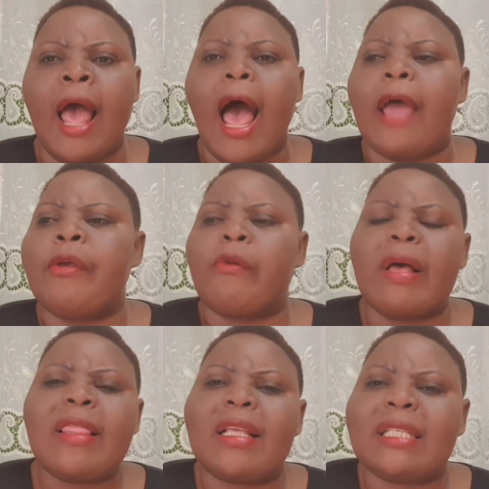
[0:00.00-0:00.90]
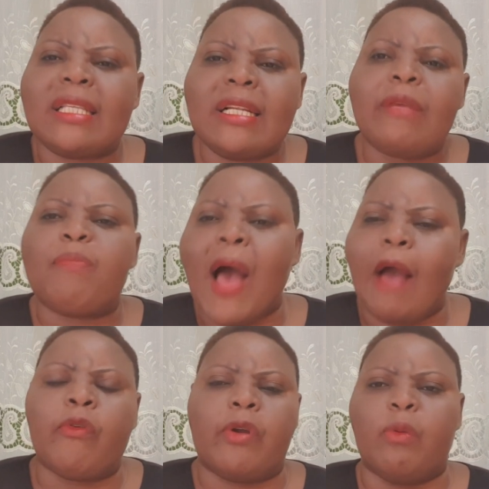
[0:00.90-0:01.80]
I rather sleep
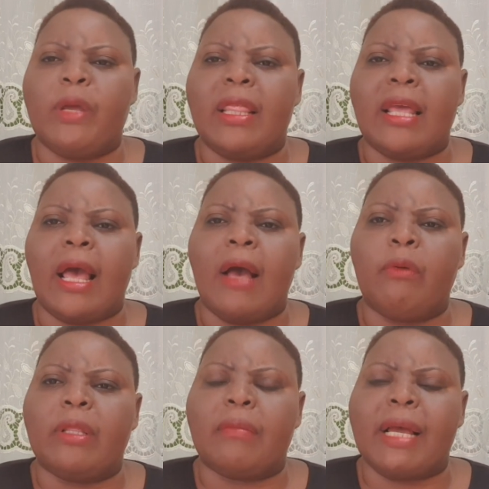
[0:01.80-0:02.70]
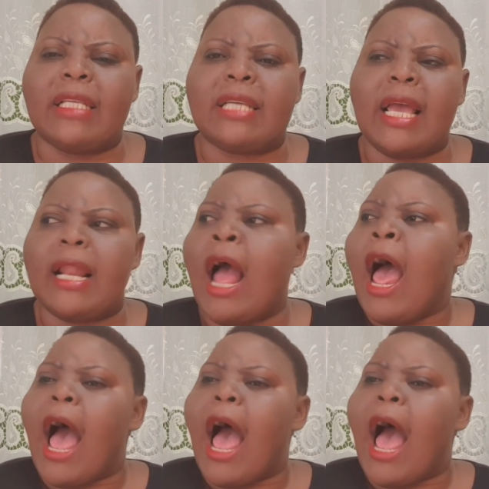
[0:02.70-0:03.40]
hungry with my child.